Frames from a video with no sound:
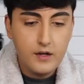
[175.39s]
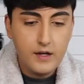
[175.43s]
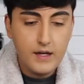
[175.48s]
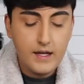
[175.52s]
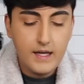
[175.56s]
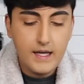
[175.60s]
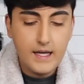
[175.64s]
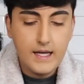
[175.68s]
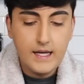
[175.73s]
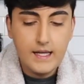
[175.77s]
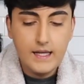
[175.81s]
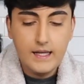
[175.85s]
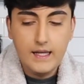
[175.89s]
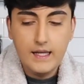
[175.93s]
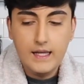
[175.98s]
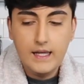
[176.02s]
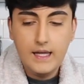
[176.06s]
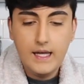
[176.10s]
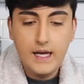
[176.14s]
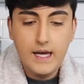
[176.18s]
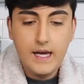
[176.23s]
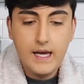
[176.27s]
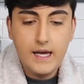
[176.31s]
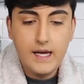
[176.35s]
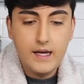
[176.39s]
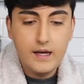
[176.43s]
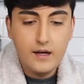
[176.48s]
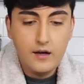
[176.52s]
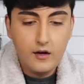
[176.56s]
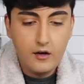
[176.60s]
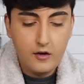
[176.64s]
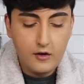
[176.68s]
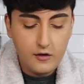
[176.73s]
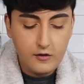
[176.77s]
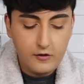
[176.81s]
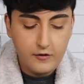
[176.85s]
gonna lay
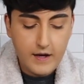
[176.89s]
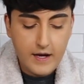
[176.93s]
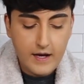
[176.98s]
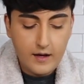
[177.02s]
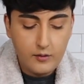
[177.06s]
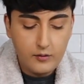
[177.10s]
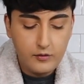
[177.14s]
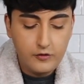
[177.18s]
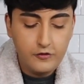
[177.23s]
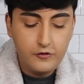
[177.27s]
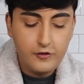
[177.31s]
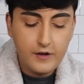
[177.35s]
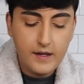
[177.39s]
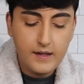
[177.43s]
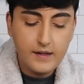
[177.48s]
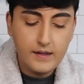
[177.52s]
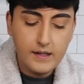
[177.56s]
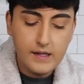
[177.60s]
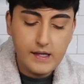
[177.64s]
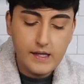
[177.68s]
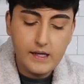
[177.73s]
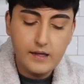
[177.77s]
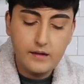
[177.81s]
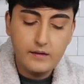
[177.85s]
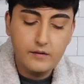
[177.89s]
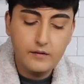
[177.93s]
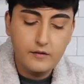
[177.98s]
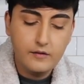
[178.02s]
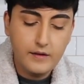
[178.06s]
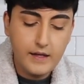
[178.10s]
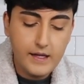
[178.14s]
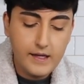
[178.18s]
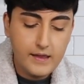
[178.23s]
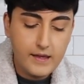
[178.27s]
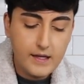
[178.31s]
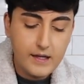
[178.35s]
her down gently
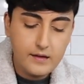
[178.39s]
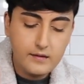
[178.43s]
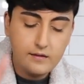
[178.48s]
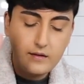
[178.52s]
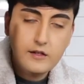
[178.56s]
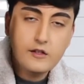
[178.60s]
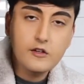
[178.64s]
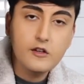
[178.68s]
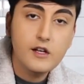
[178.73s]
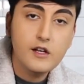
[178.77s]
like this and you're